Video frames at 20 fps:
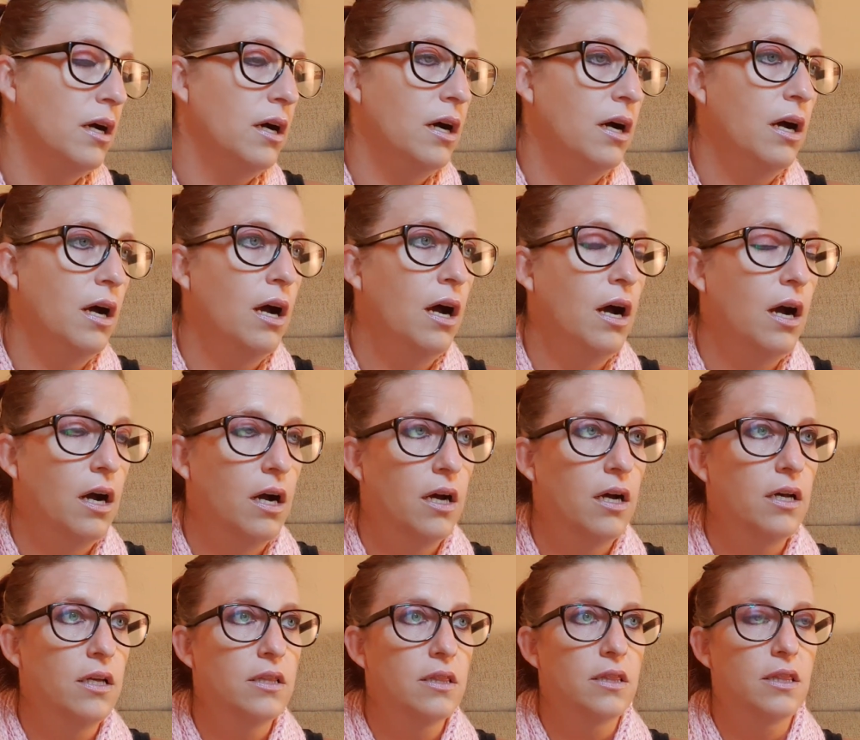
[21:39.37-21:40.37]

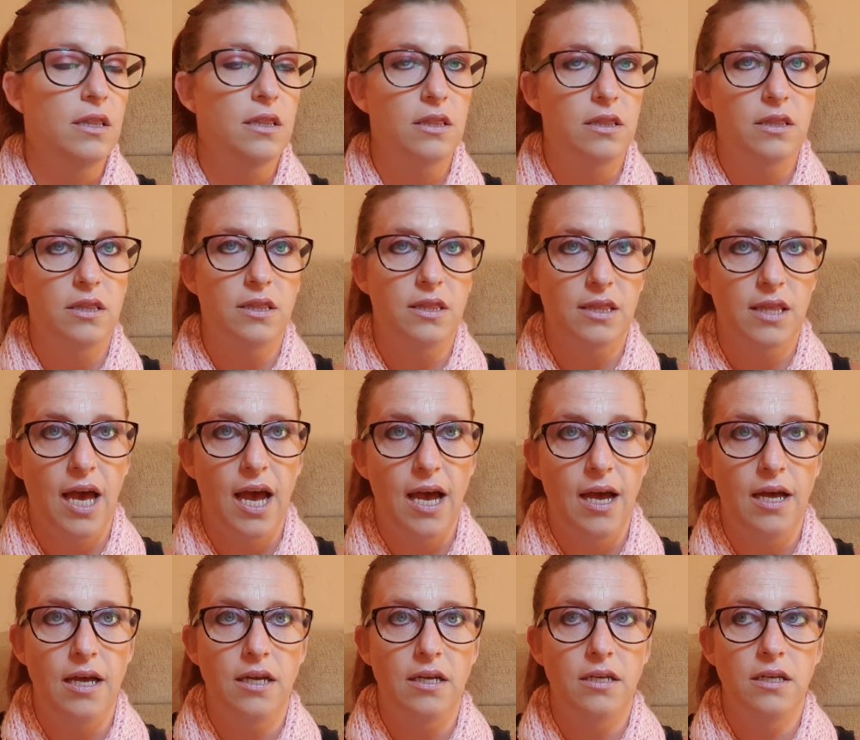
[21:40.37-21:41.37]
heard
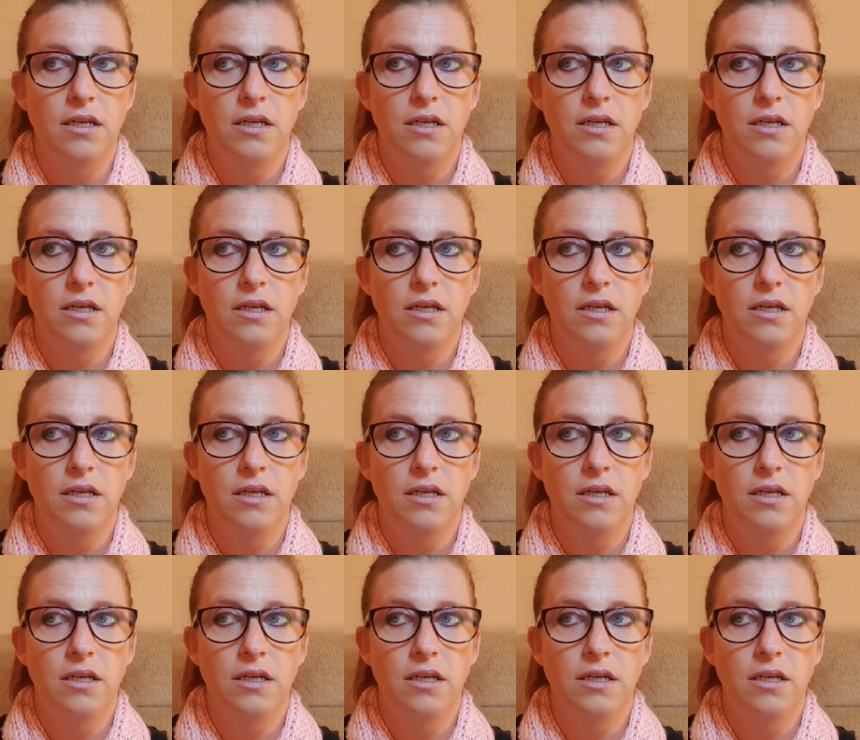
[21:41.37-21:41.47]
that,